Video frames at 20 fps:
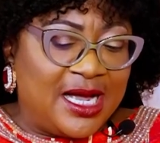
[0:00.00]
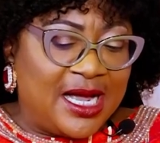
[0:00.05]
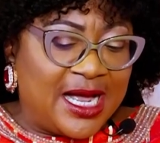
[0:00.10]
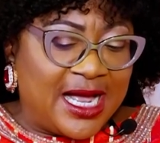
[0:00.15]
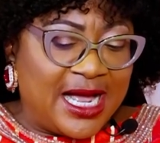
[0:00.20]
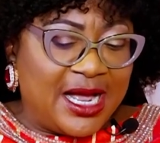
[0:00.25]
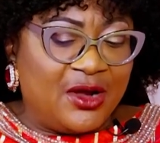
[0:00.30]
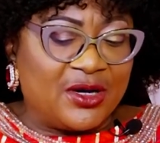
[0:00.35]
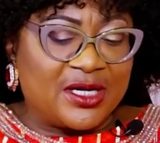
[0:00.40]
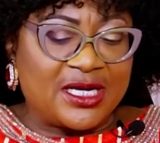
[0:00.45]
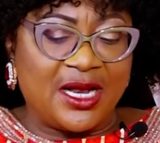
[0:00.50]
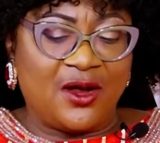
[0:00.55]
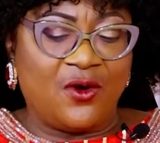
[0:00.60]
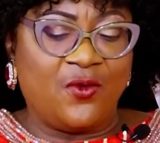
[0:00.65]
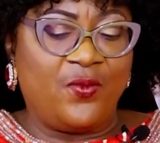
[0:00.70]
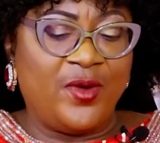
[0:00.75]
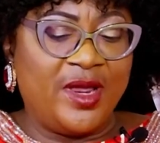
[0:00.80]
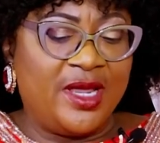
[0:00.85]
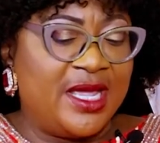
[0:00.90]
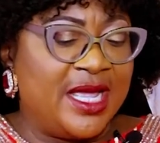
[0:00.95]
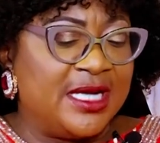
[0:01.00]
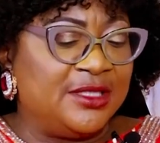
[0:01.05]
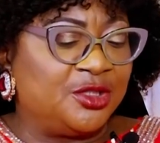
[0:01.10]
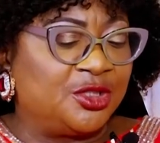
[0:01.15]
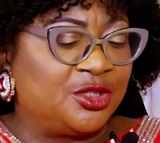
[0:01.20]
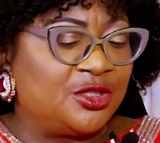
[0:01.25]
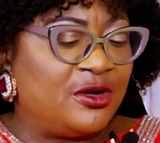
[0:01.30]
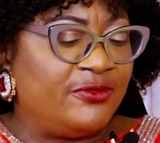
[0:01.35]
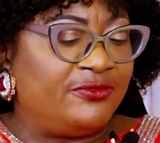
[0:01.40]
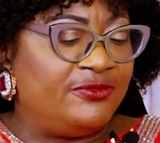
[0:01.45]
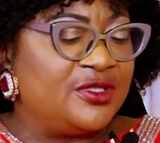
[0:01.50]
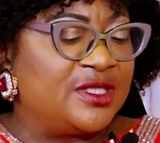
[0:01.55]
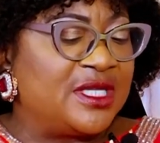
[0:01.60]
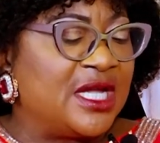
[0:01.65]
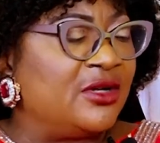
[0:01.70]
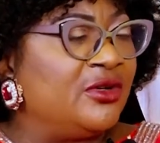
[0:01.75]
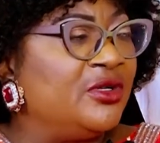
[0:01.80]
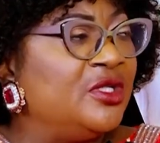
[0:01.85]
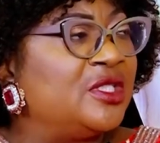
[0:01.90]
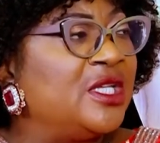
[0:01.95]
how can we ensure food
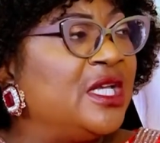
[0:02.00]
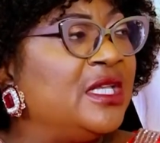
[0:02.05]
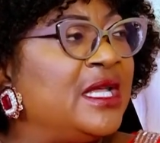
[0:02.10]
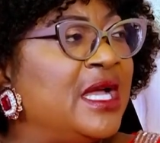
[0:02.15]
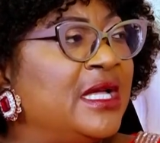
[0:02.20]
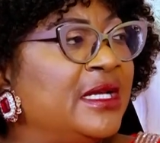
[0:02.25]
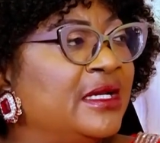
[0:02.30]
security in